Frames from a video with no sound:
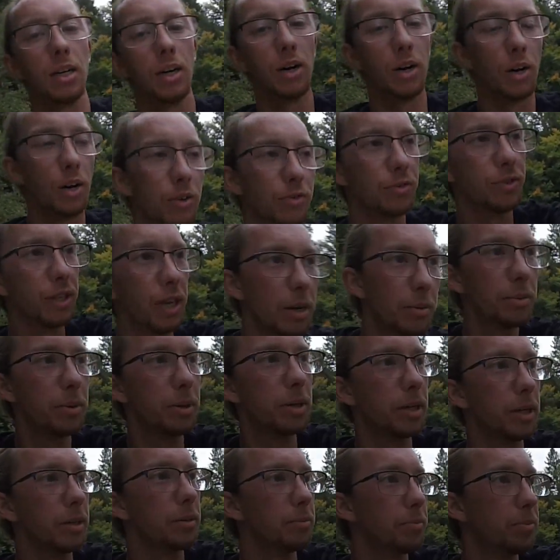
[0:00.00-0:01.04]
hopefully I'll
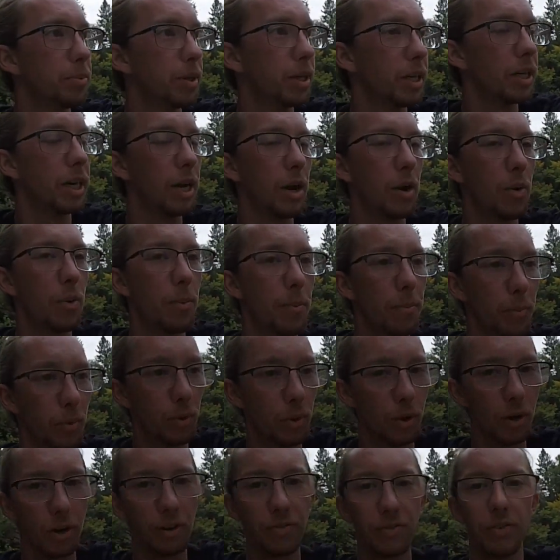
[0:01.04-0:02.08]
be bringing out
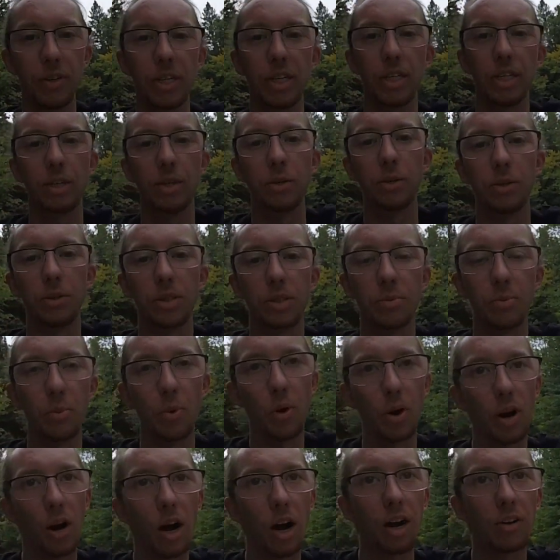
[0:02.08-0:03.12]
more videos
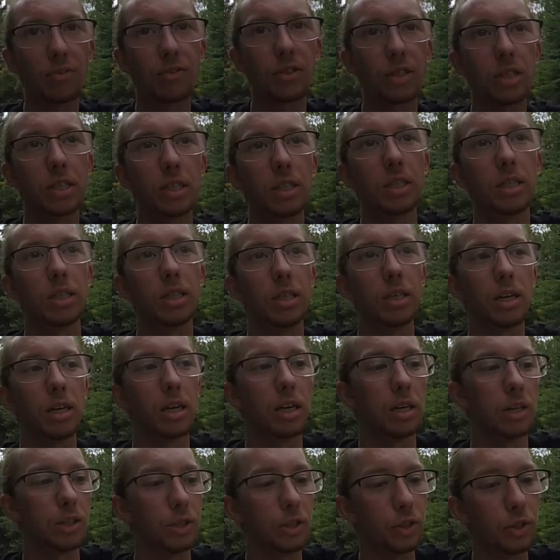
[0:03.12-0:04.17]
more often,
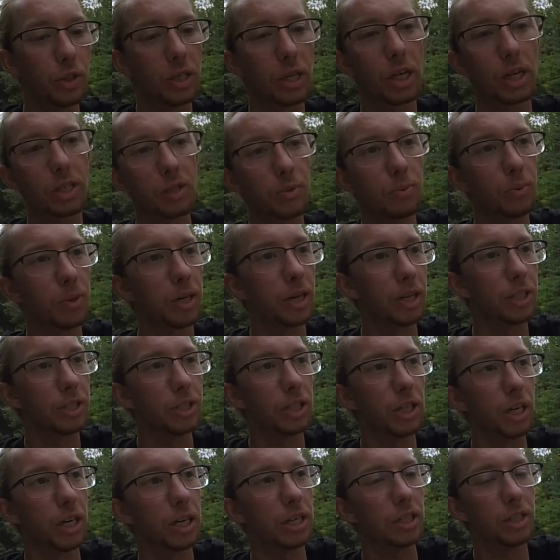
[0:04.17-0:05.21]
show you guys what I
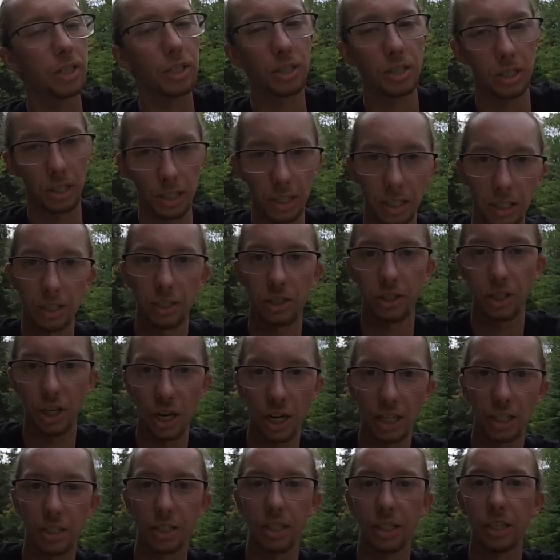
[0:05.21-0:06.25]
change, because it is
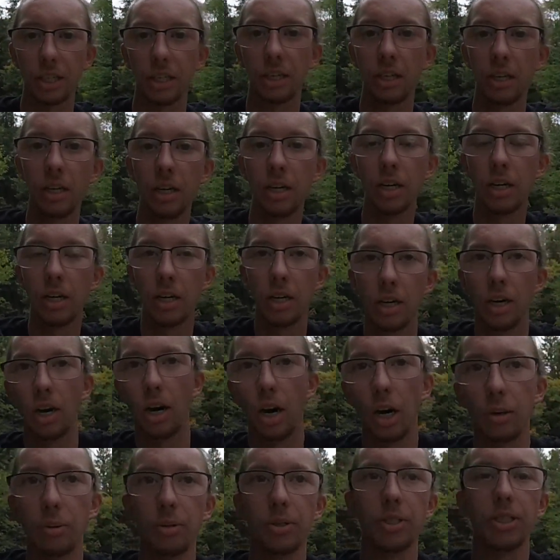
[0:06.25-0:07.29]
changing
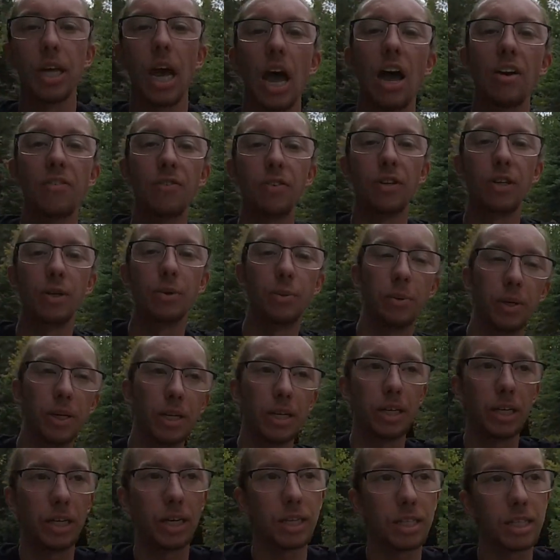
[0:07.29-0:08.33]
almost every
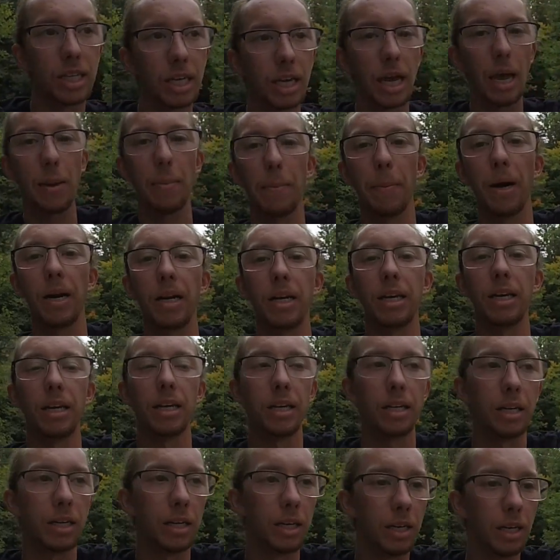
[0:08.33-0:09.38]
week as I get money
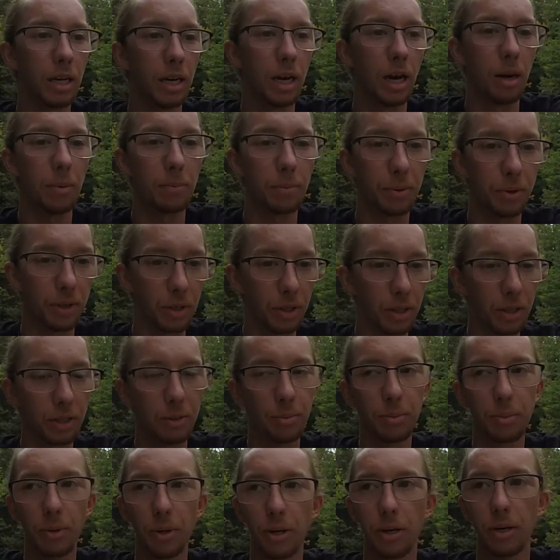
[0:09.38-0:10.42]
in. I'm putting a little
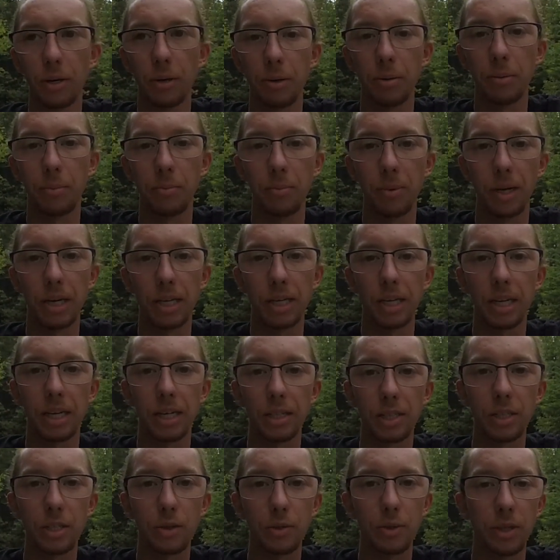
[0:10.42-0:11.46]
more money
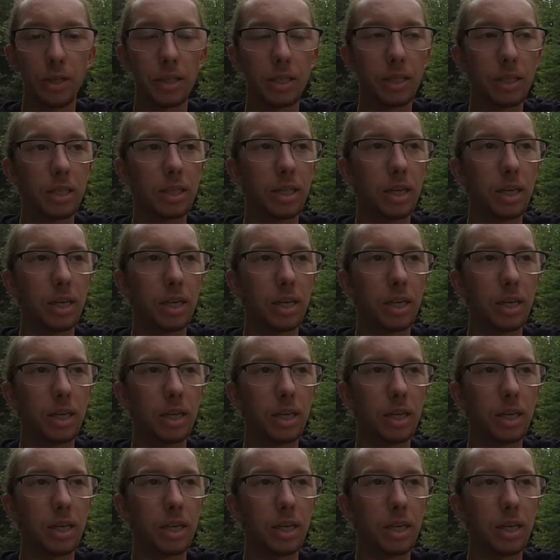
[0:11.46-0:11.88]
into it.